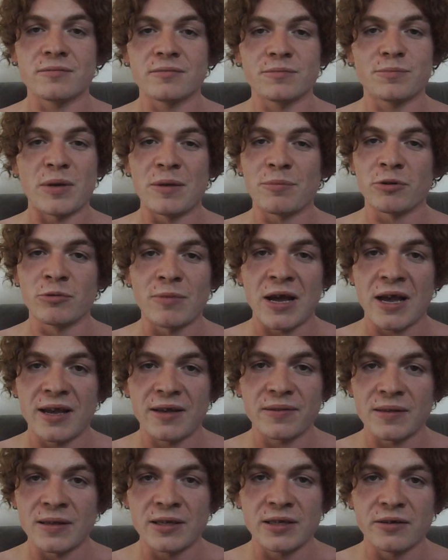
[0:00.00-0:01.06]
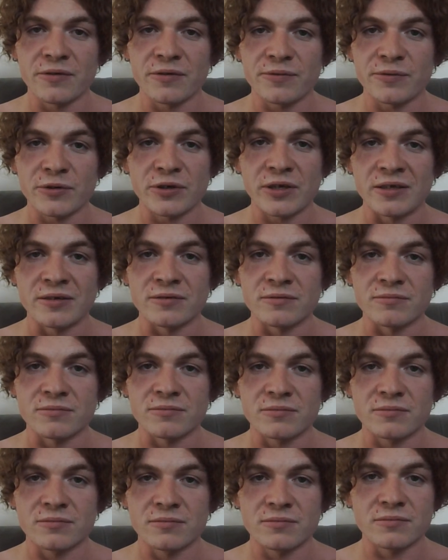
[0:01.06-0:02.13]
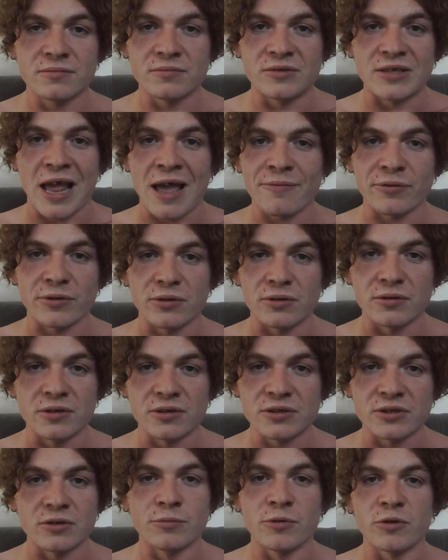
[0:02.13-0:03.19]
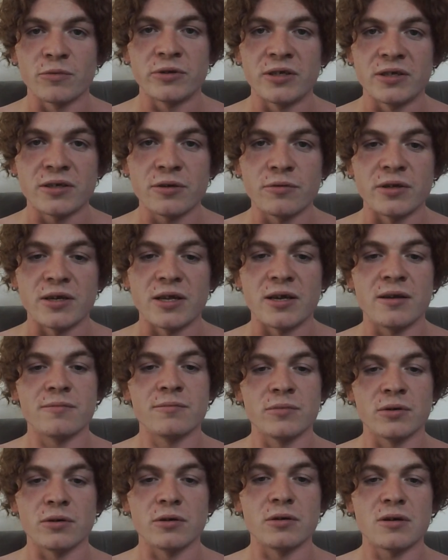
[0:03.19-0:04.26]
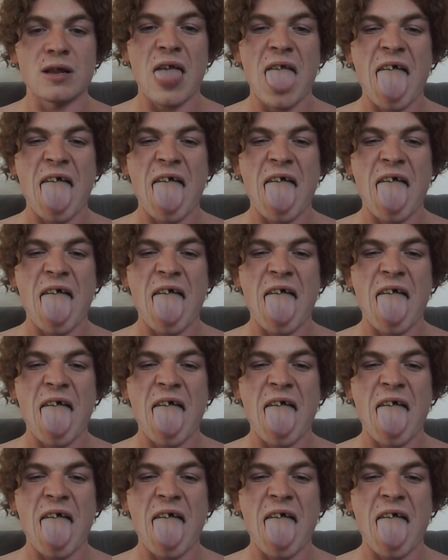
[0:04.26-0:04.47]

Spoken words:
people might think you're fucking devil or something when you're doing it, but